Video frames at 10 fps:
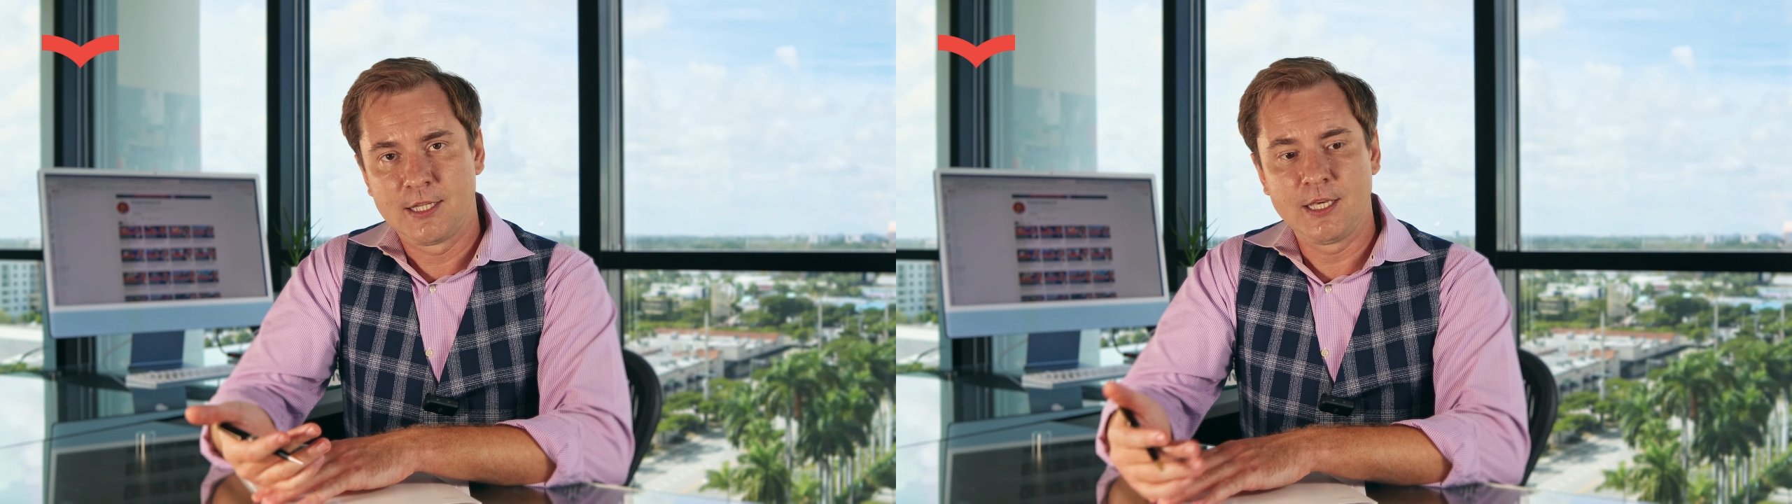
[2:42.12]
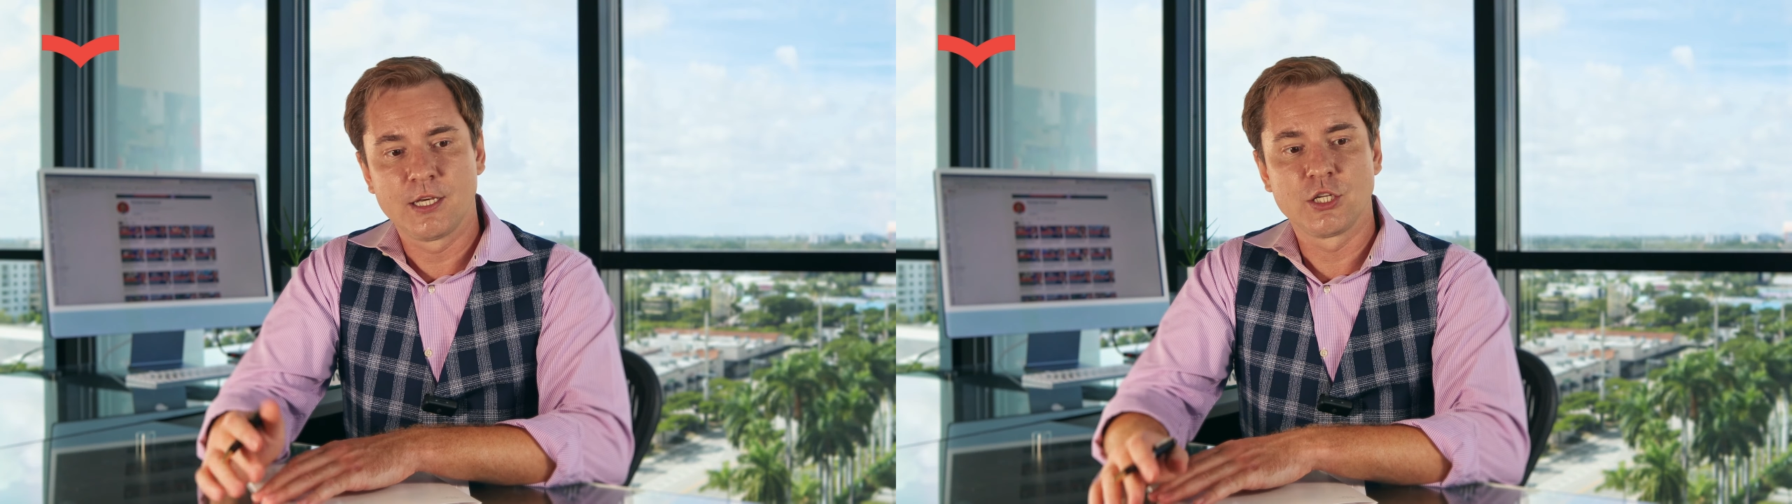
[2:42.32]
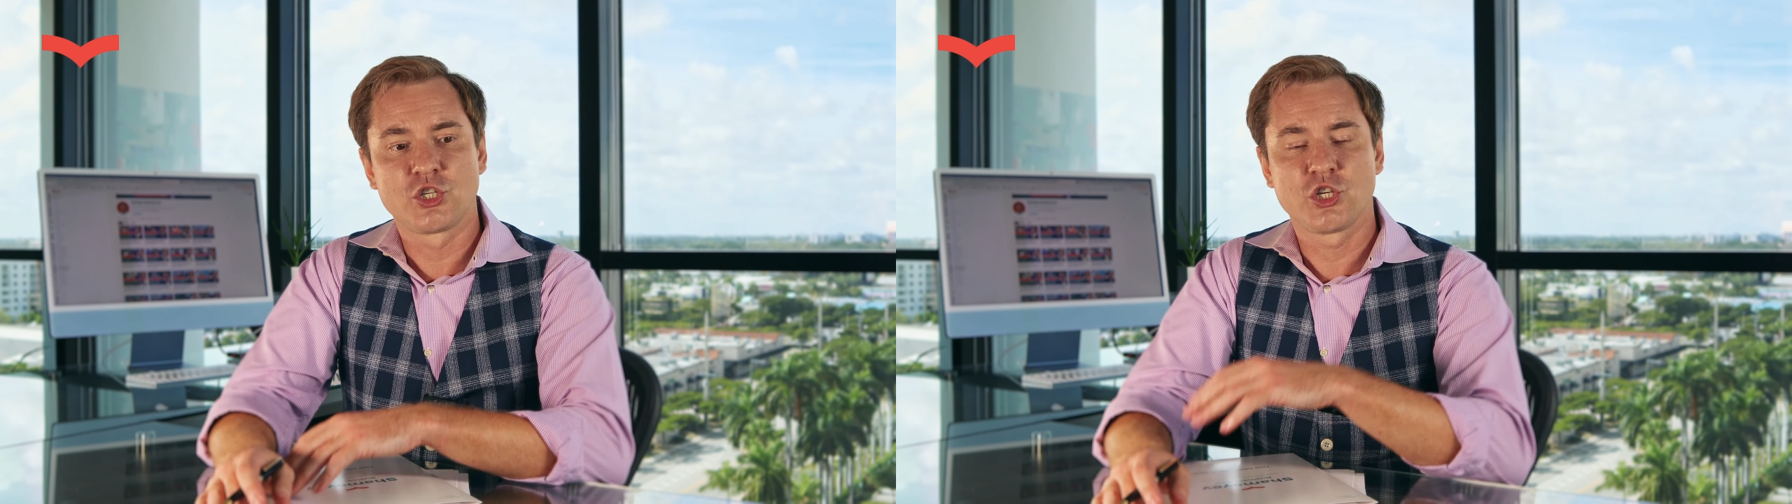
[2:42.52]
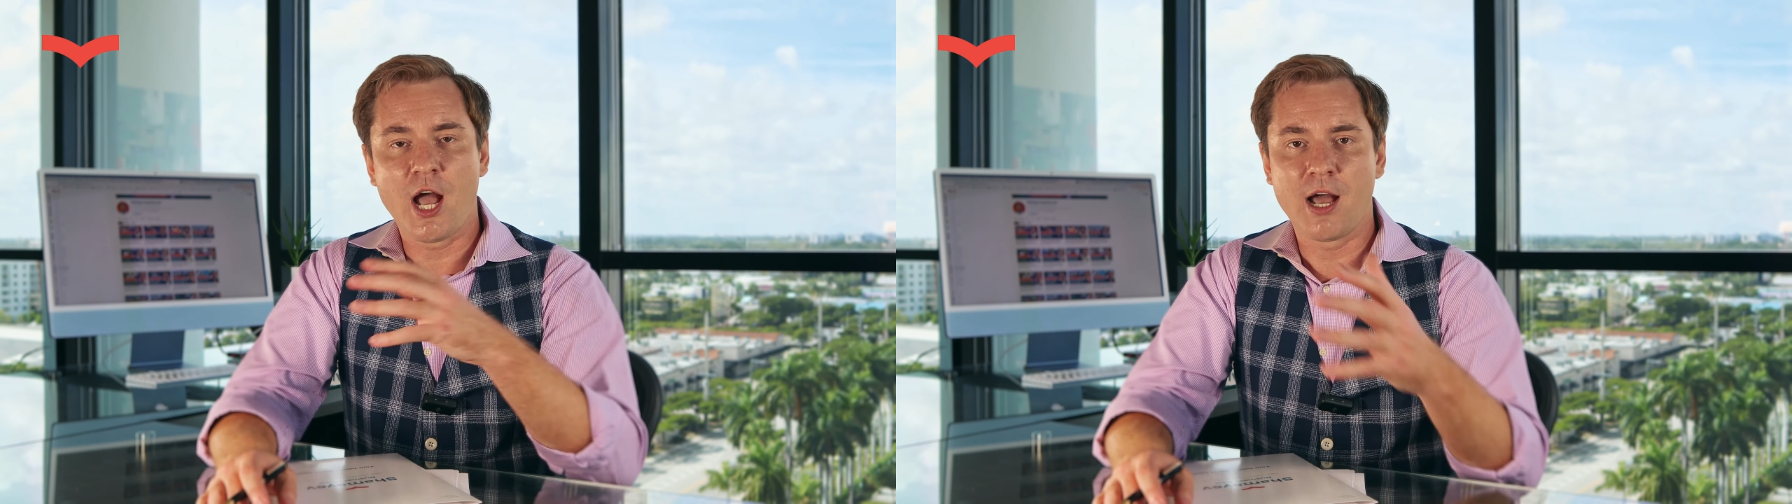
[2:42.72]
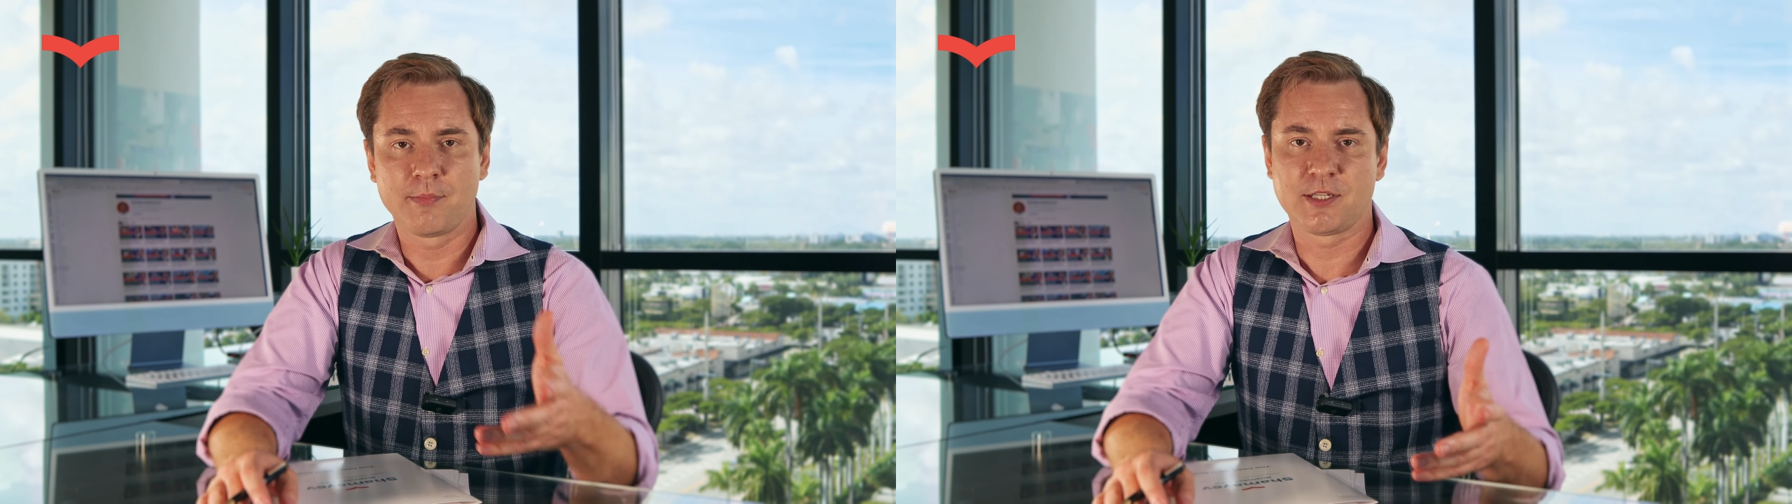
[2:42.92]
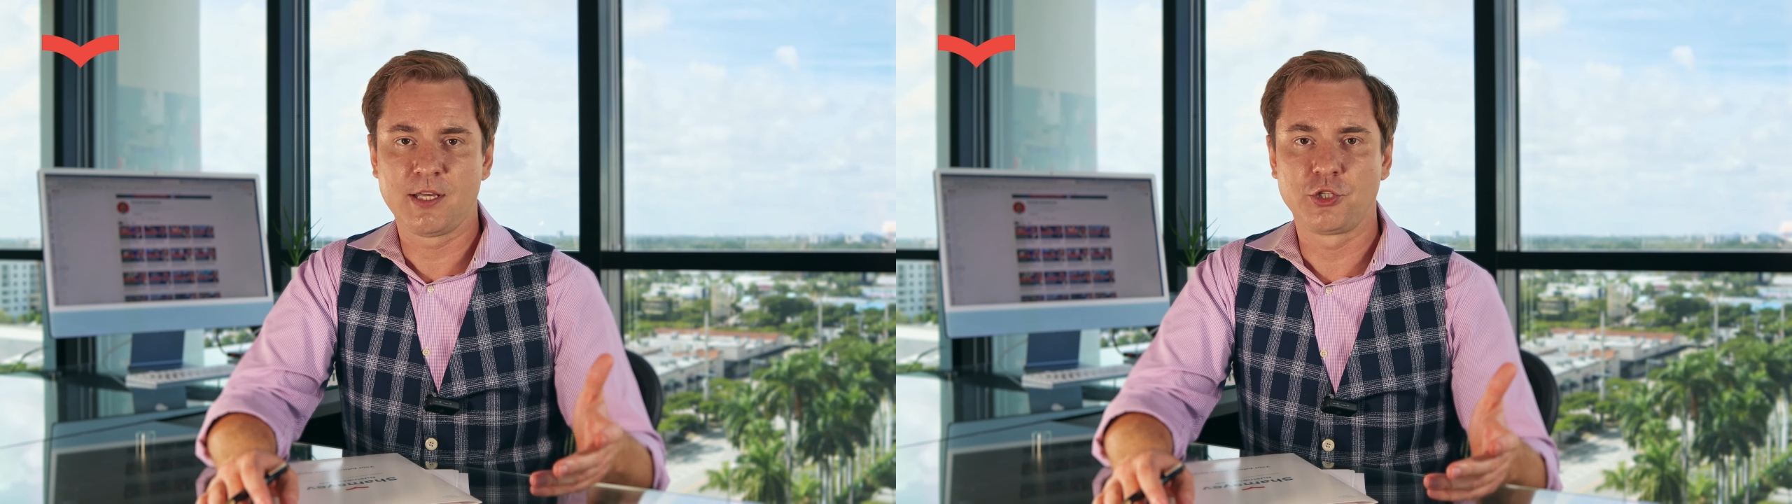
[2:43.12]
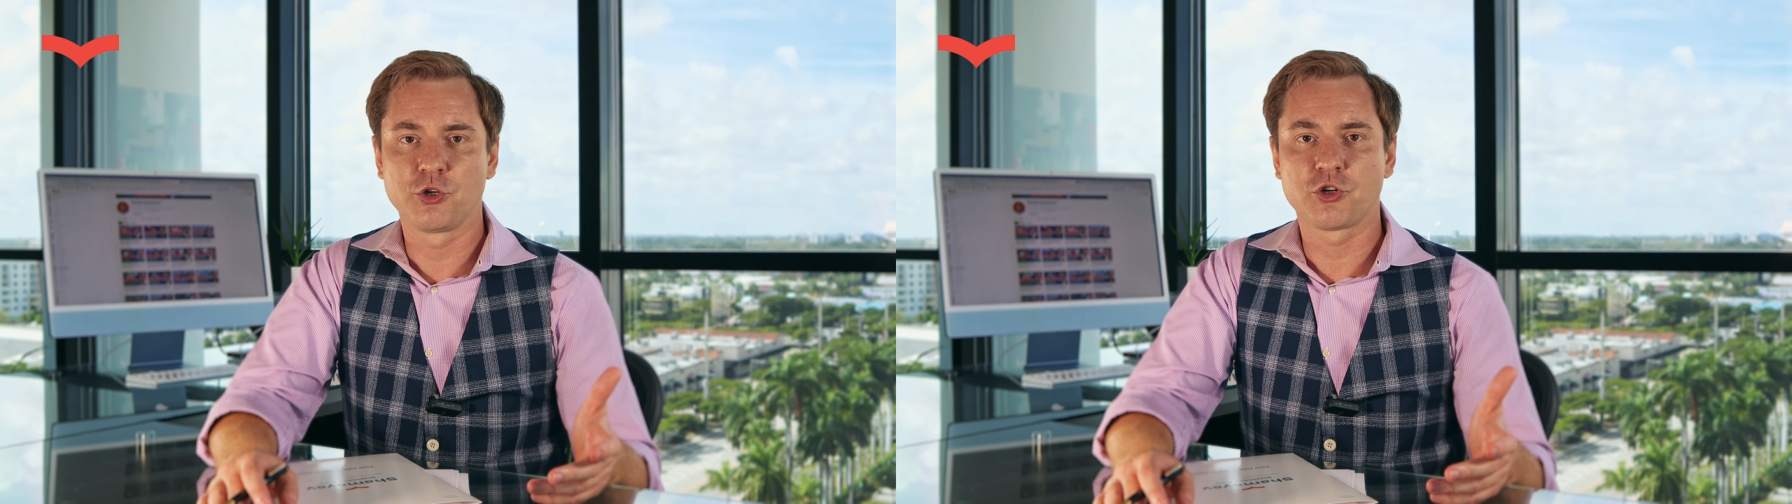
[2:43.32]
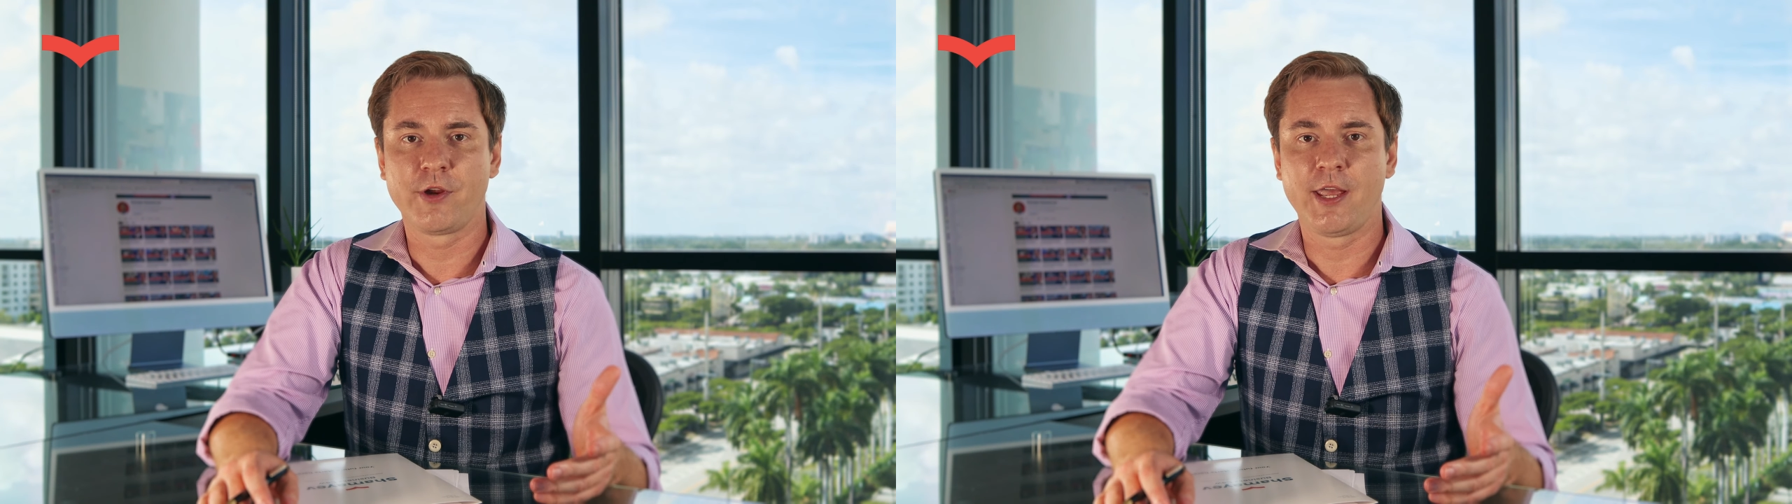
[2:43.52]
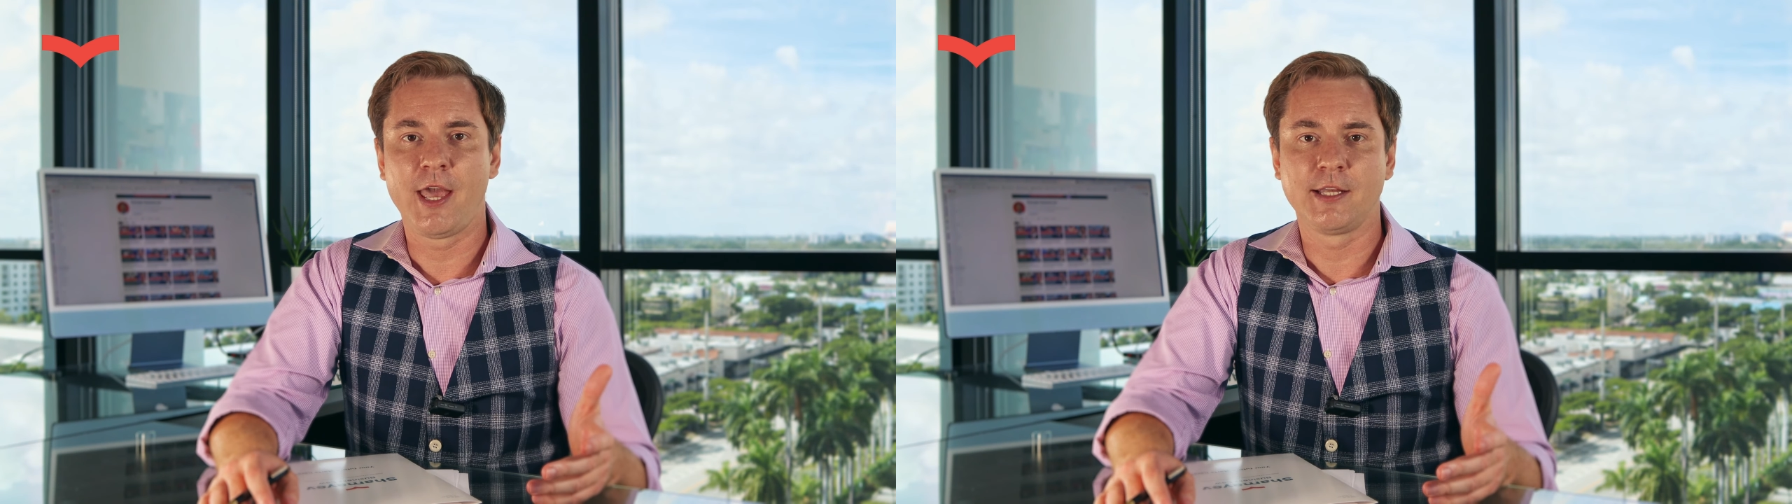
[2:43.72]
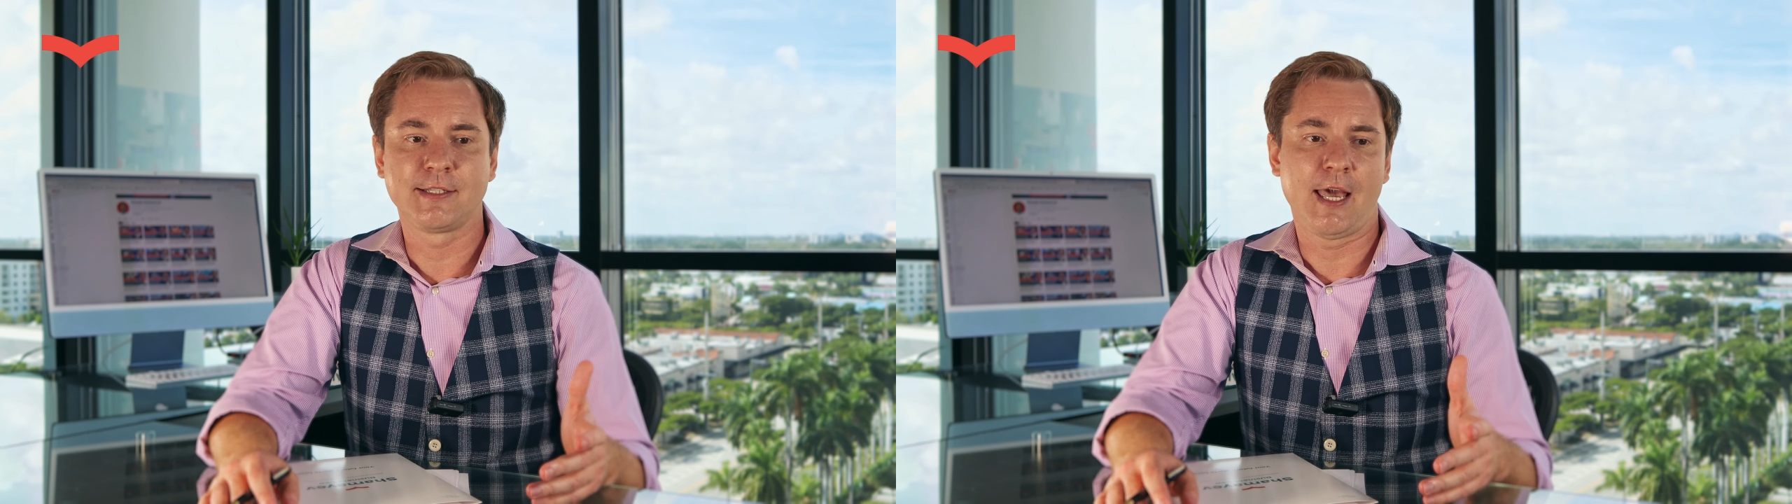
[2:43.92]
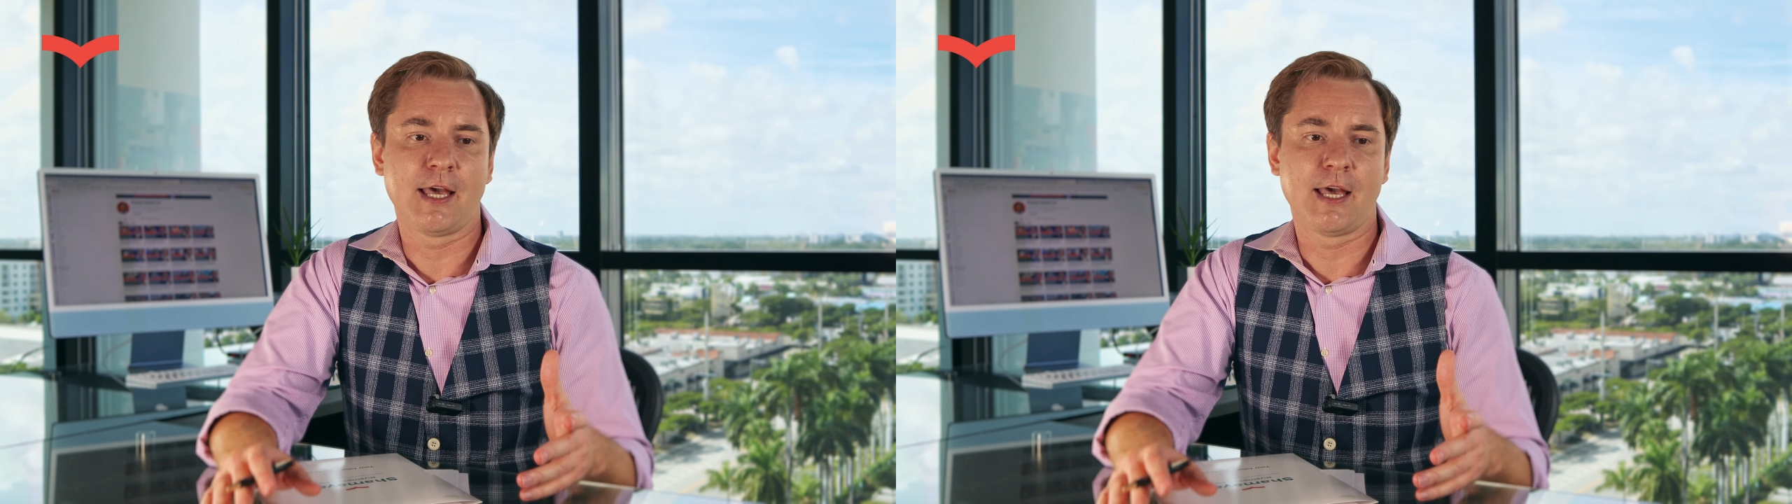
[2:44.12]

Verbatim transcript: the jobs that you create